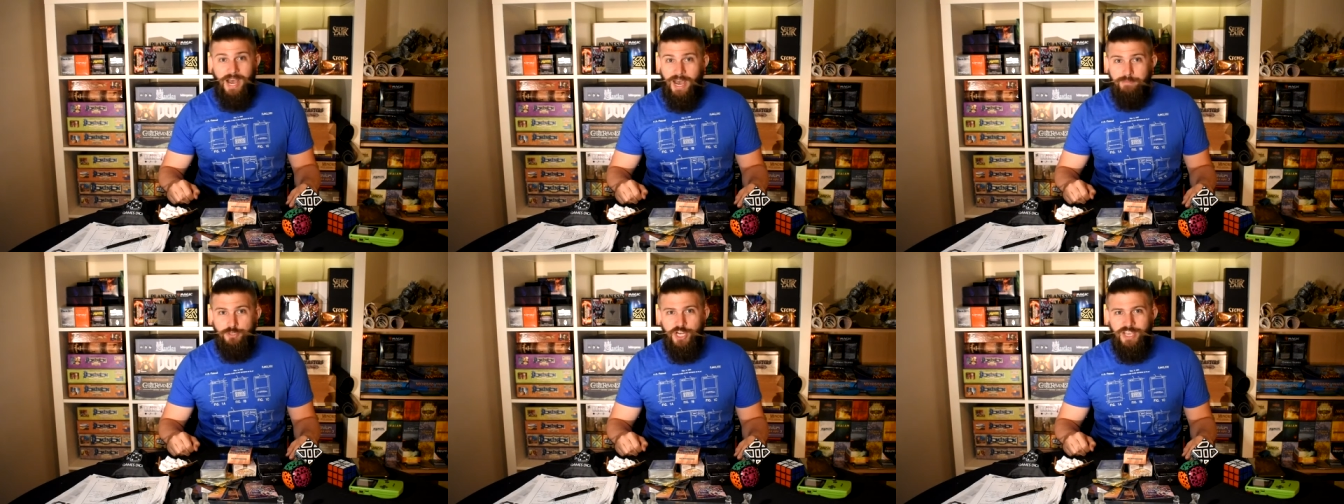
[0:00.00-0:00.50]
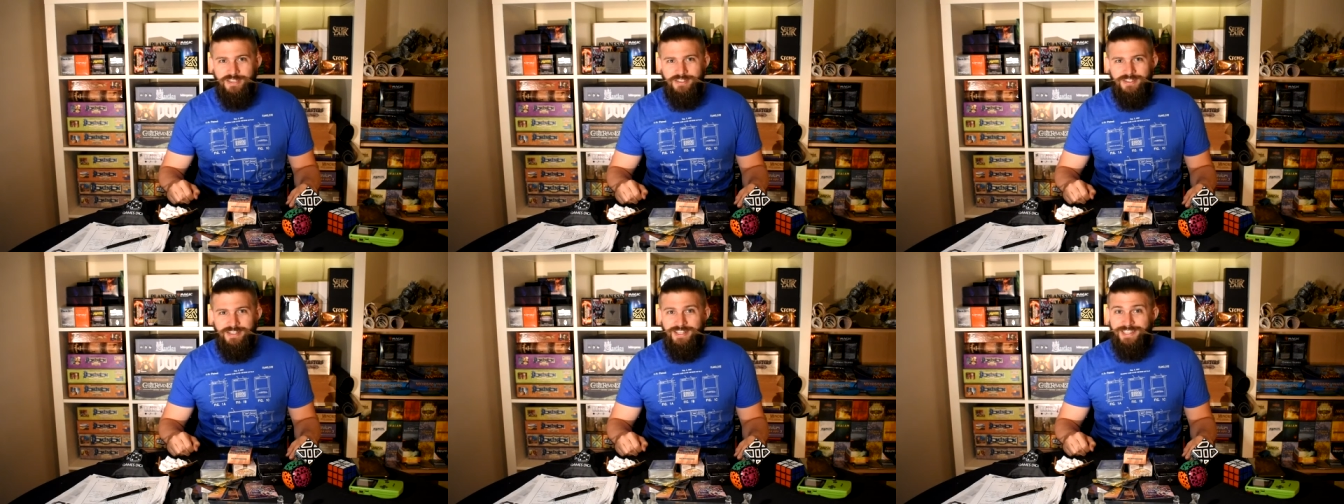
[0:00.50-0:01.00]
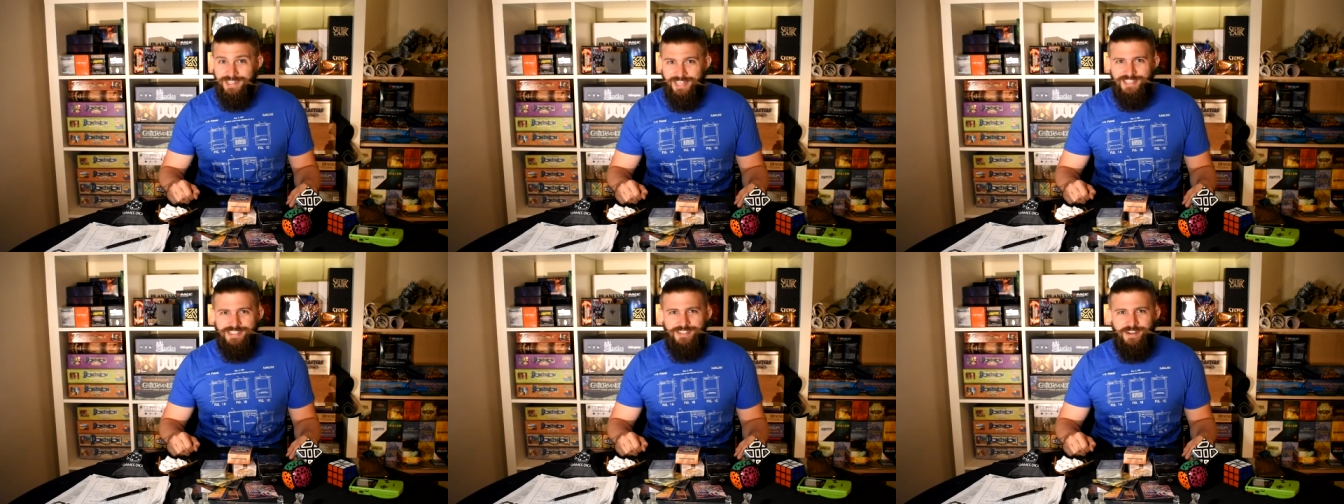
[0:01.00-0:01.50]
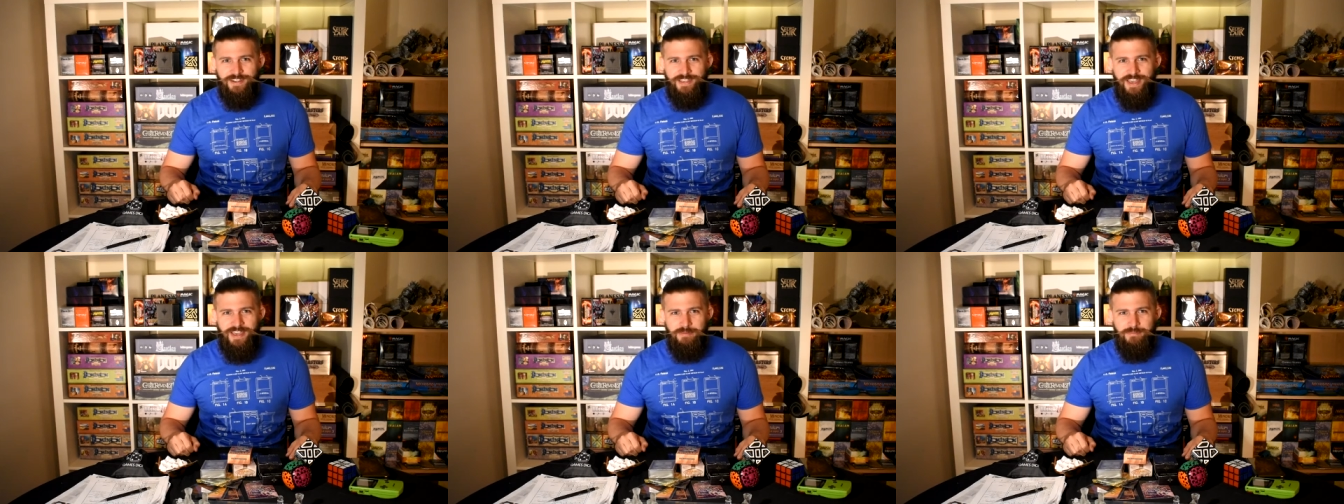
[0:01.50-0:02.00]
I'm Jake. Let's talk
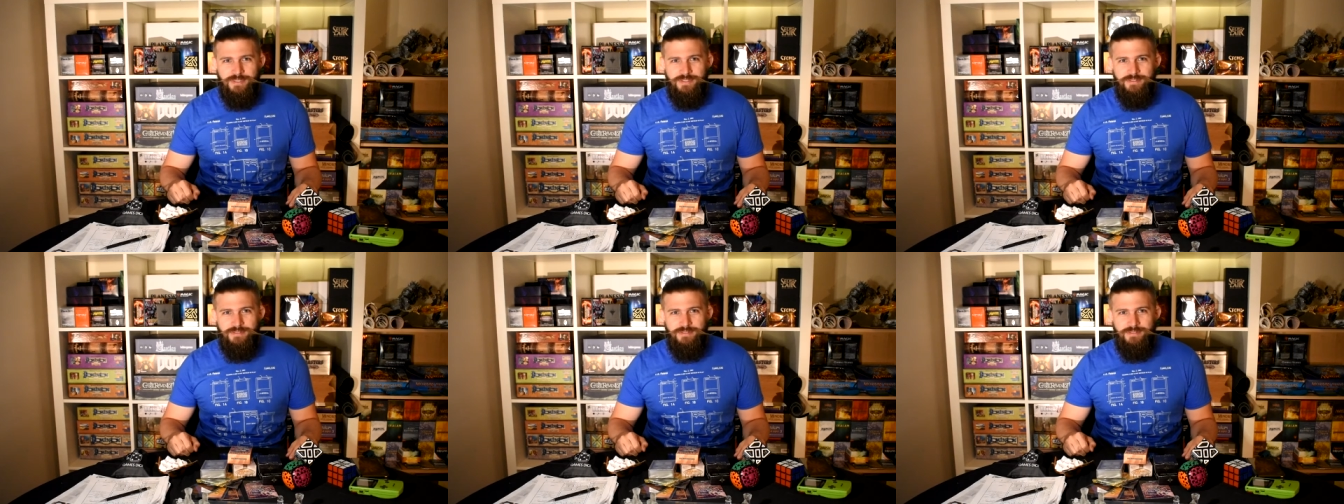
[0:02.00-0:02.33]
games.